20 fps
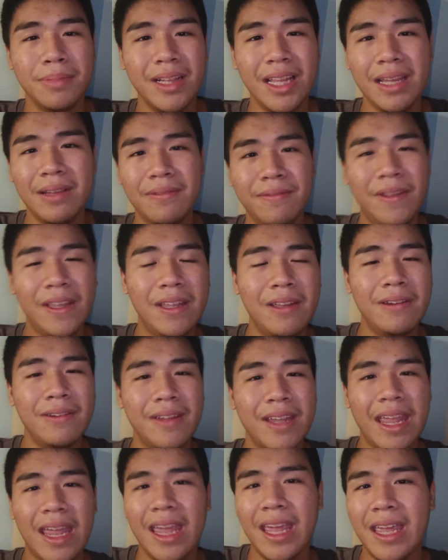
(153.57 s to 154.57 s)
play
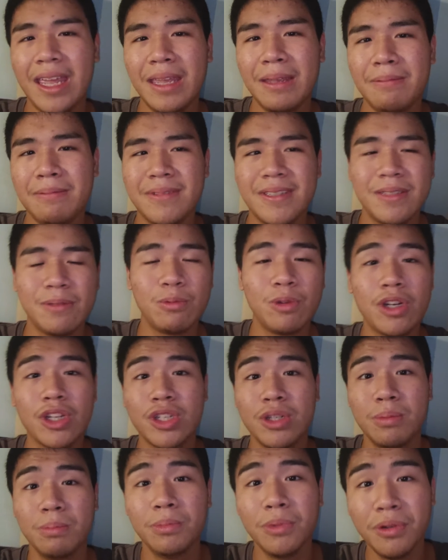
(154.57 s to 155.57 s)
video games,
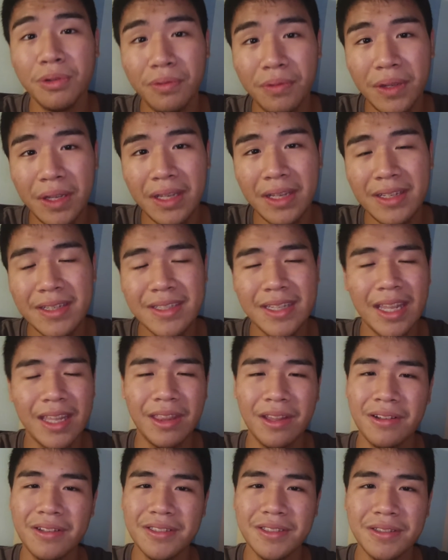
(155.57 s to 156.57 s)
watch movies,
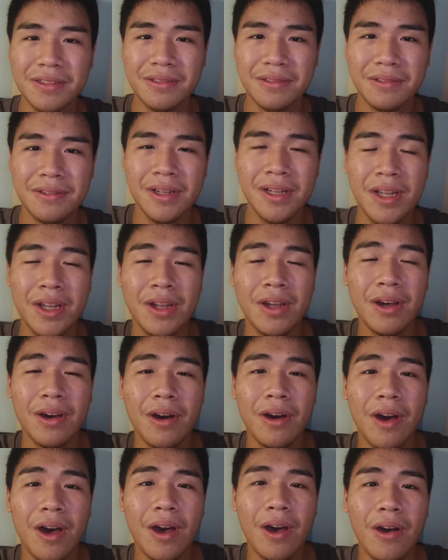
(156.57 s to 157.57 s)
and also
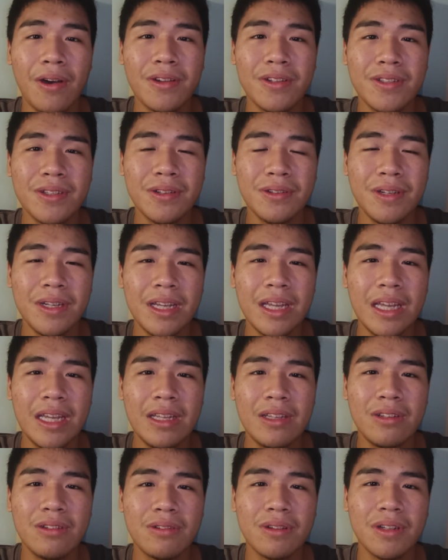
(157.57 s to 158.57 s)

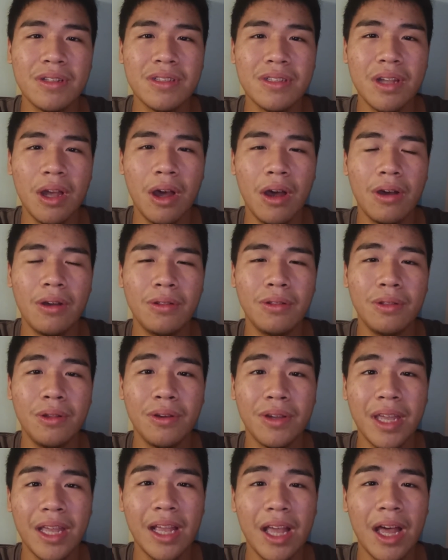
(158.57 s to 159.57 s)
interest on
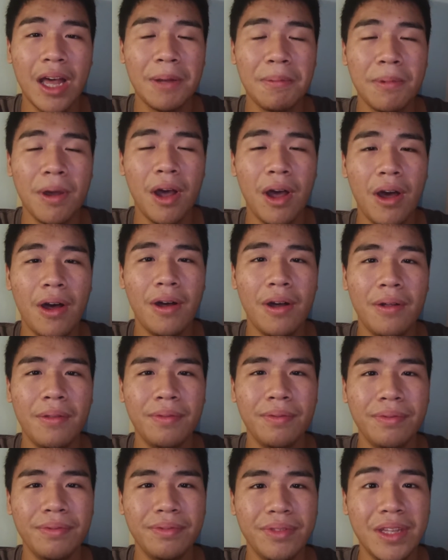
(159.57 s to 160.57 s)
looking up
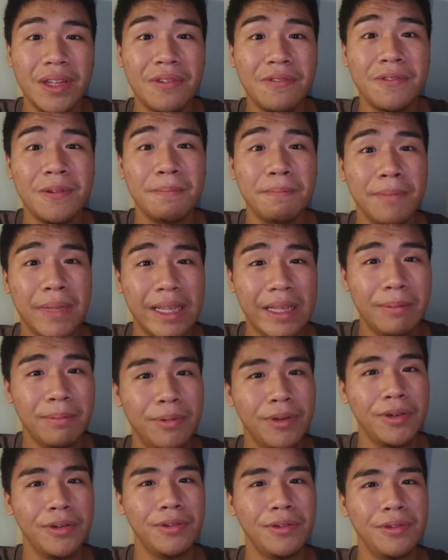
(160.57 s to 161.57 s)
on different
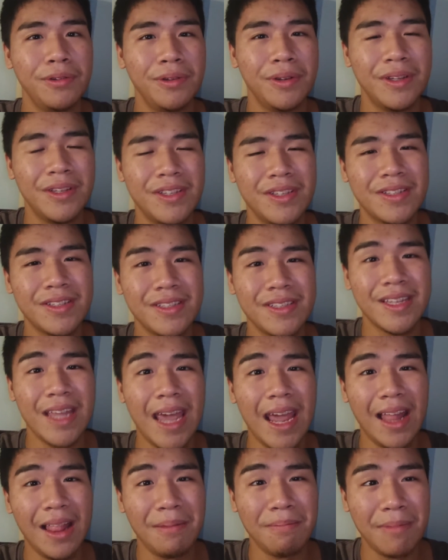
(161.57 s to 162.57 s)
people's
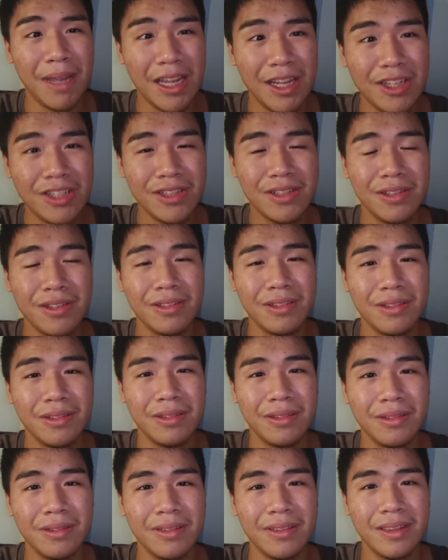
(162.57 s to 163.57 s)

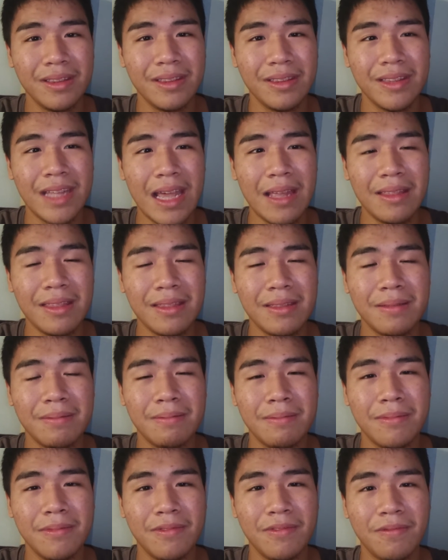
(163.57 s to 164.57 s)
animation that
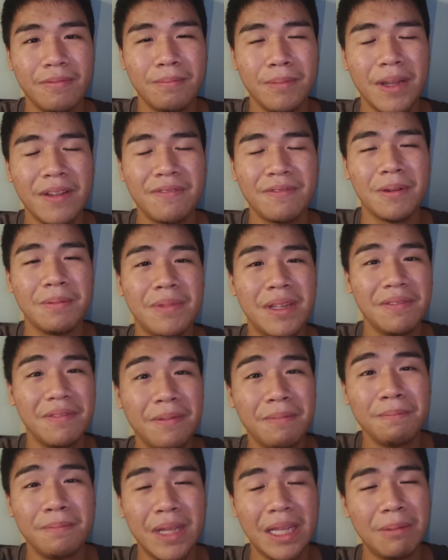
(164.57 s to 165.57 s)
make from
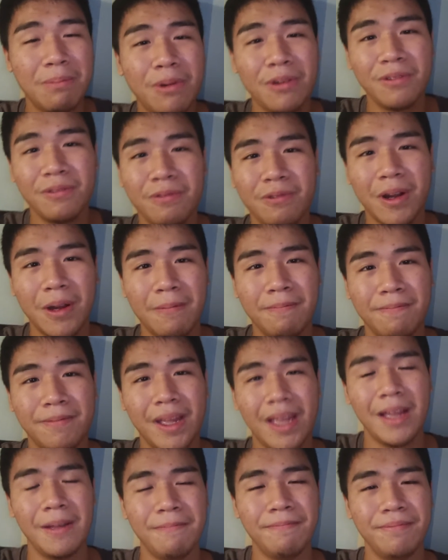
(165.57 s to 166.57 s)
different people
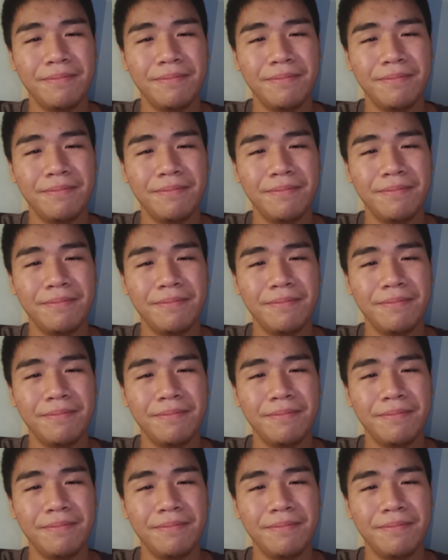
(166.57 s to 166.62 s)
from